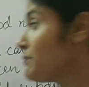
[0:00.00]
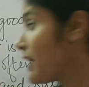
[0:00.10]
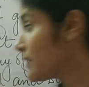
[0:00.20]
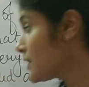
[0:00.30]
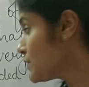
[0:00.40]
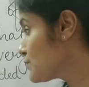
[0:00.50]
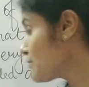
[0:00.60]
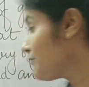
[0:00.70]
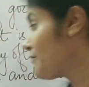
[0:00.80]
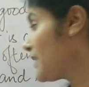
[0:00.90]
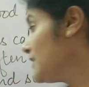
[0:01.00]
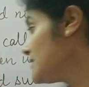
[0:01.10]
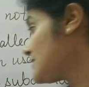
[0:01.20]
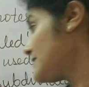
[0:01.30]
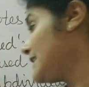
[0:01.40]
by the use of
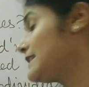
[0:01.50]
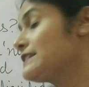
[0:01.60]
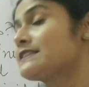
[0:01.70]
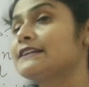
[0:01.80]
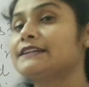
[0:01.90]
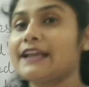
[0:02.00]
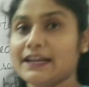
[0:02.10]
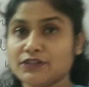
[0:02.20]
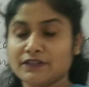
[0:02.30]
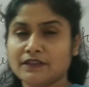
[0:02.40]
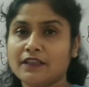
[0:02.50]
figures, letters and dashes.